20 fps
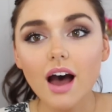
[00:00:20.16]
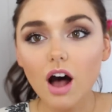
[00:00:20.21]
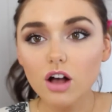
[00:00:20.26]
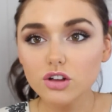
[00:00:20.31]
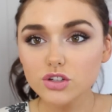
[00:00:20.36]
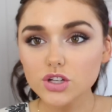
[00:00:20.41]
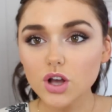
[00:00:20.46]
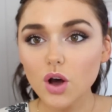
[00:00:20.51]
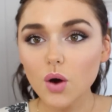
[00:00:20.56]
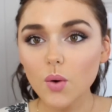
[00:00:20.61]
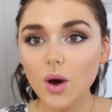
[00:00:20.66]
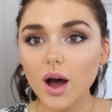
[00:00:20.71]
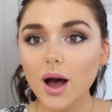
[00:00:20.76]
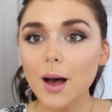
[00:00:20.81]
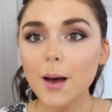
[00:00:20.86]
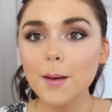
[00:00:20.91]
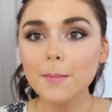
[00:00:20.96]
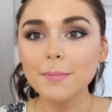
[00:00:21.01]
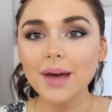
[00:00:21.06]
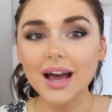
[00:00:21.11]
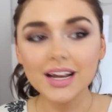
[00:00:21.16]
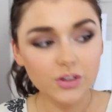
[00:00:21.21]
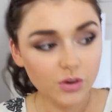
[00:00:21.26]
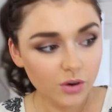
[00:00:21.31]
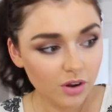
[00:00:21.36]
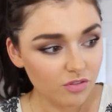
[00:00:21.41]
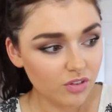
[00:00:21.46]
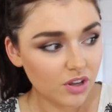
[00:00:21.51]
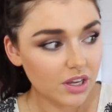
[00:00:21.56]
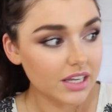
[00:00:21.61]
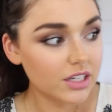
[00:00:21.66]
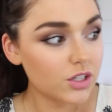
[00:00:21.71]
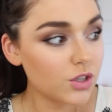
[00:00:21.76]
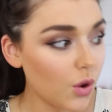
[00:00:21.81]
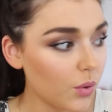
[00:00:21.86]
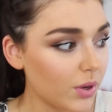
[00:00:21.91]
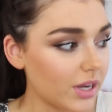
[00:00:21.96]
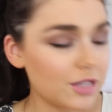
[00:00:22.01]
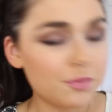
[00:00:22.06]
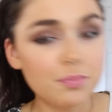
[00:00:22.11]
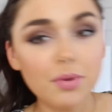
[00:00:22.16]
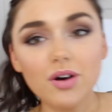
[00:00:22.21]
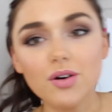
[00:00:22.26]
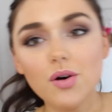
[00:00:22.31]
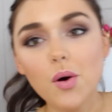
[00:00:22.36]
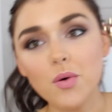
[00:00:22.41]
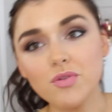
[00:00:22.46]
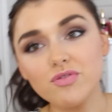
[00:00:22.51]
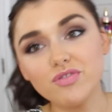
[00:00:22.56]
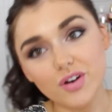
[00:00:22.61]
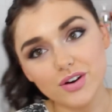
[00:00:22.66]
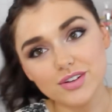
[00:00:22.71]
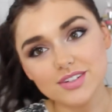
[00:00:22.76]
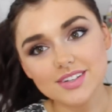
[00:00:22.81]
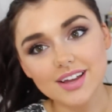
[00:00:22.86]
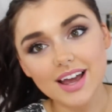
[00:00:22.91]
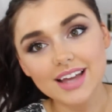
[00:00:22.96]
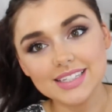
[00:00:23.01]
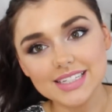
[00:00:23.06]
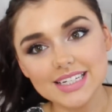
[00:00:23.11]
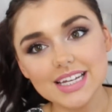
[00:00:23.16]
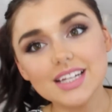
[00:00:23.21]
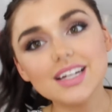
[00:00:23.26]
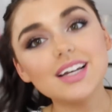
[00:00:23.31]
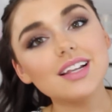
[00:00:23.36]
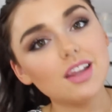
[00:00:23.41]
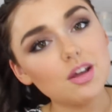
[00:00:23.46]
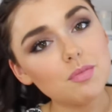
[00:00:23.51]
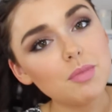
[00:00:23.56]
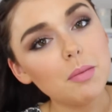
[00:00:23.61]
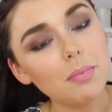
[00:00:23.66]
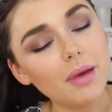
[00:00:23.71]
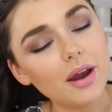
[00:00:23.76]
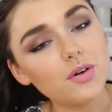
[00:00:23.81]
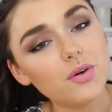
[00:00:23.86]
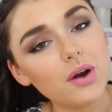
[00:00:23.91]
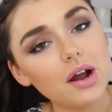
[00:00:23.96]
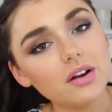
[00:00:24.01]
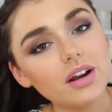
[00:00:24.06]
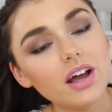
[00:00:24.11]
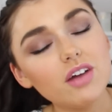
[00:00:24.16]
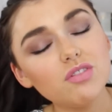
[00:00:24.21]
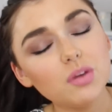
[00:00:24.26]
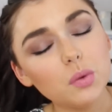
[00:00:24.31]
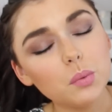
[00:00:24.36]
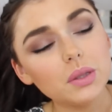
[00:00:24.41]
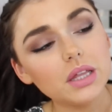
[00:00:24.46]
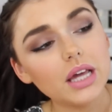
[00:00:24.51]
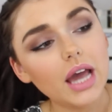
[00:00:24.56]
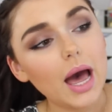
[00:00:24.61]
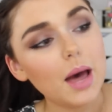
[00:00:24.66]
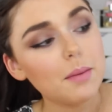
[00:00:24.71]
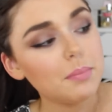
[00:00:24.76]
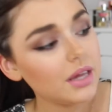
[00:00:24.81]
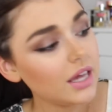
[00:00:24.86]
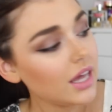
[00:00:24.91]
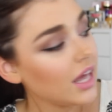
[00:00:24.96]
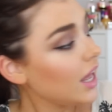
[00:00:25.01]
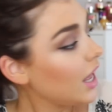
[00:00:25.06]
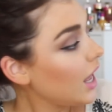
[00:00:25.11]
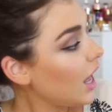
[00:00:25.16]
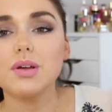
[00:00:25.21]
Also, um, I don't know if you can notice, but oh, first, I did clean my background. I feel really happy.